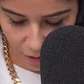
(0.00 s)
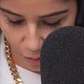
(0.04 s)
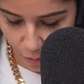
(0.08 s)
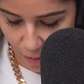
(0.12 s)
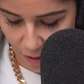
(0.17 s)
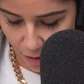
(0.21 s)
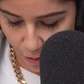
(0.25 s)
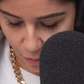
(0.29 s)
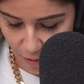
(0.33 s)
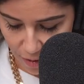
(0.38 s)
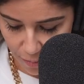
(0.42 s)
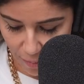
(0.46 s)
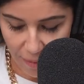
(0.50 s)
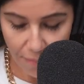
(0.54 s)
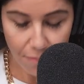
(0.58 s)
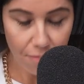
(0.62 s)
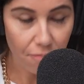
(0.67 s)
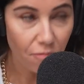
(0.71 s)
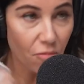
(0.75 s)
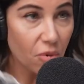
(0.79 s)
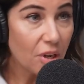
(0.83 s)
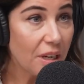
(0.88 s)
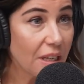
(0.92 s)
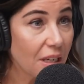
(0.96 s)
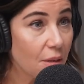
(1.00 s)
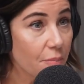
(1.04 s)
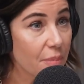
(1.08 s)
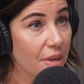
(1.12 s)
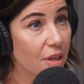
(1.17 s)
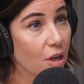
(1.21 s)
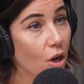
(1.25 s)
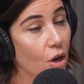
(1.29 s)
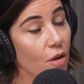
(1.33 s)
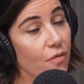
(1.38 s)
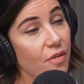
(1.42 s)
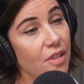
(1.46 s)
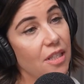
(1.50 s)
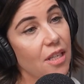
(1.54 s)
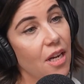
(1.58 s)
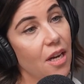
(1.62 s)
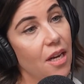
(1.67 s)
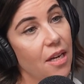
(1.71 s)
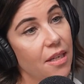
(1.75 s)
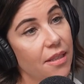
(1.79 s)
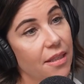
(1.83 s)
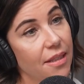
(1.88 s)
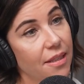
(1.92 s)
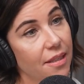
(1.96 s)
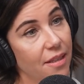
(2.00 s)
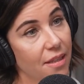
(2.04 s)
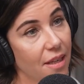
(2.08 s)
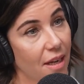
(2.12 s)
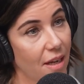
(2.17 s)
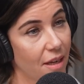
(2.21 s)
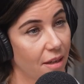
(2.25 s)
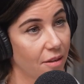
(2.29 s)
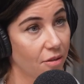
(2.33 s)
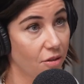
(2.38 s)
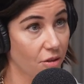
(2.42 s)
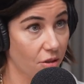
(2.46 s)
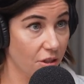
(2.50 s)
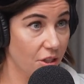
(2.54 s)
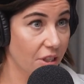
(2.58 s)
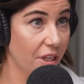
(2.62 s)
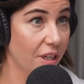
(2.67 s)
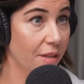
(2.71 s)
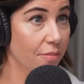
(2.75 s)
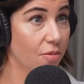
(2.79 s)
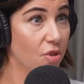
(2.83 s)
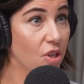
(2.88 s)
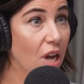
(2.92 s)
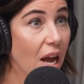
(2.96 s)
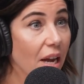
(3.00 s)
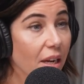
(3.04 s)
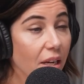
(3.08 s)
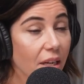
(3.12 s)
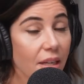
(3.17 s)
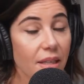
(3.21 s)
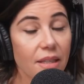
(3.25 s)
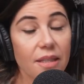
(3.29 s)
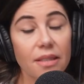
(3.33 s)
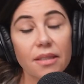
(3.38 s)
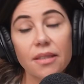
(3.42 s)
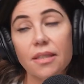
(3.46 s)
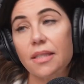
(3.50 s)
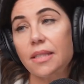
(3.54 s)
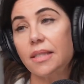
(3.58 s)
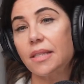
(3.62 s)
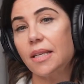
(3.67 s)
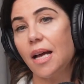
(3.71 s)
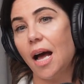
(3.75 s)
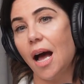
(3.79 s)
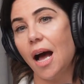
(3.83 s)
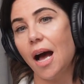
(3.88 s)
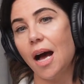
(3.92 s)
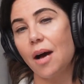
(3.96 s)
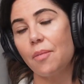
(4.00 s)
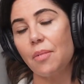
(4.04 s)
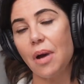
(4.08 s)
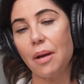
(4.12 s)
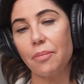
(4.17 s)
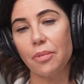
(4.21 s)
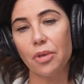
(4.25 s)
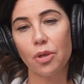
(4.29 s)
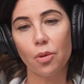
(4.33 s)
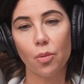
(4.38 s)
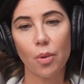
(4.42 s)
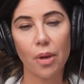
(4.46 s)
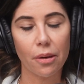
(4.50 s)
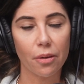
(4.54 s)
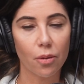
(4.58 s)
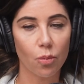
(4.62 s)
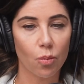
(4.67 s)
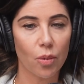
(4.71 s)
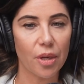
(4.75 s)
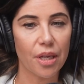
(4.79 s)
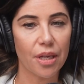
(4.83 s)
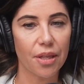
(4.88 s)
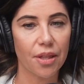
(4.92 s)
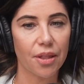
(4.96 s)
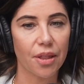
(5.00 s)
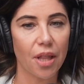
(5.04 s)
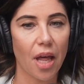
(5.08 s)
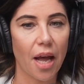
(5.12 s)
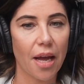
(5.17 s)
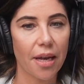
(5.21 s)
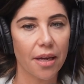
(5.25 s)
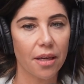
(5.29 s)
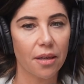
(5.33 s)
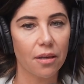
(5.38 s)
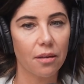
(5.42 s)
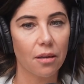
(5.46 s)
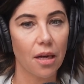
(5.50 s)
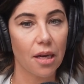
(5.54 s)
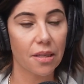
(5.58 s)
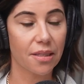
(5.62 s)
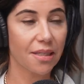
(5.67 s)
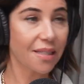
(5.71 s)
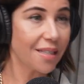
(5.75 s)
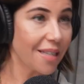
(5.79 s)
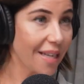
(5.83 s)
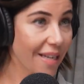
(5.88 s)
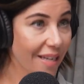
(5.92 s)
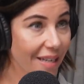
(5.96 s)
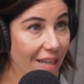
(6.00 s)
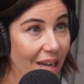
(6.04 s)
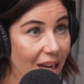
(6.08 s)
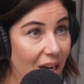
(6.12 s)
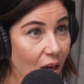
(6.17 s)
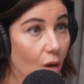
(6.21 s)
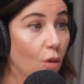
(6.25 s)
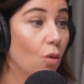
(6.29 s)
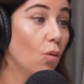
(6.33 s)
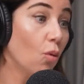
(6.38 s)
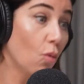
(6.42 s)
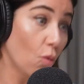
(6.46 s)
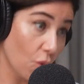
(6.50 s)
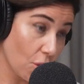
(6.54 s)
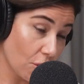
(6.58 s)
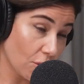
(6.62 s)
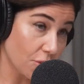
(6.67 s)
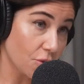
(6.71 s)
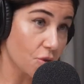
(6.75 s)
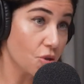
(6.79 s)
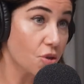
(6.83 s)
to wear it with my really big oversized, denim jackets. I'm going to wear it with like a sneaker or those